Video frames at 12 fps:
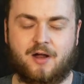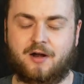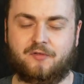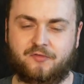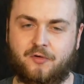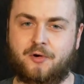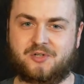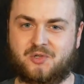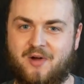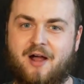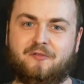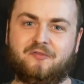not a
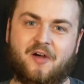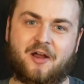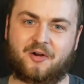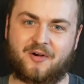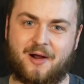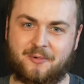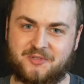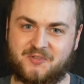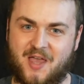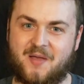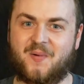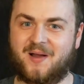first round fighter, I would
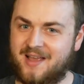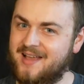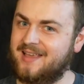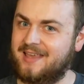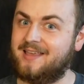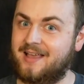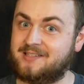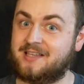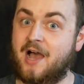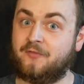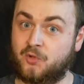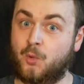say, but he gets
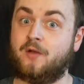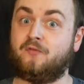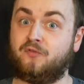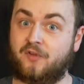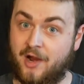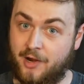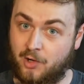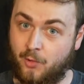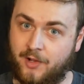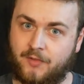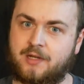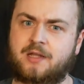after it very
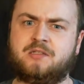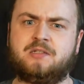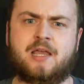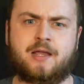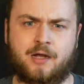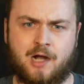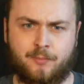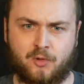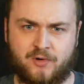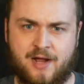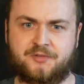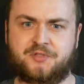quickly. He doesn't take a couple
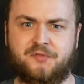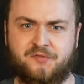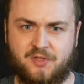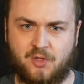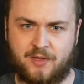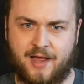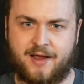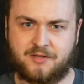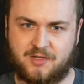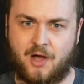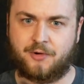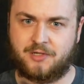rounds to feel
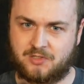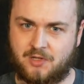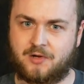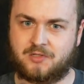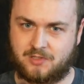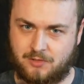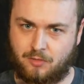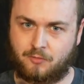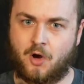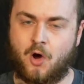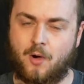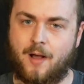guys out. He starts to
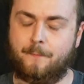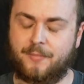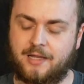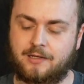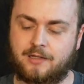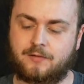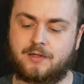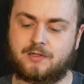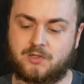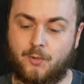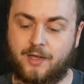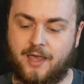throw immediately.
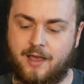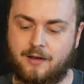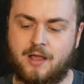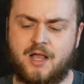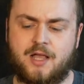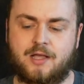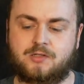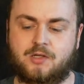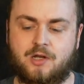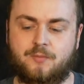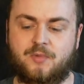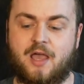So again, it's
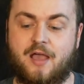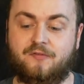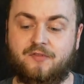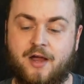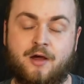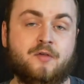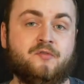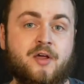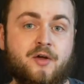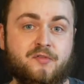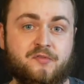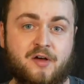going to be a very,
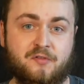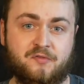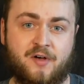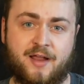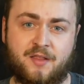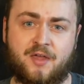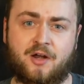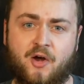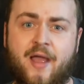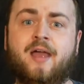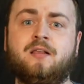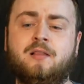very fun fight. And then our
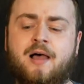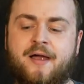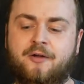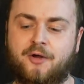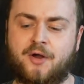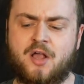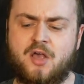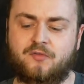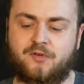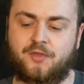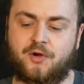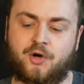headliner
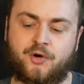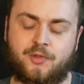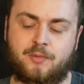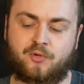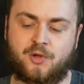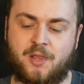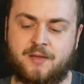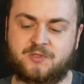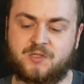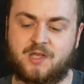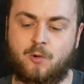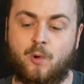for the early prelims is a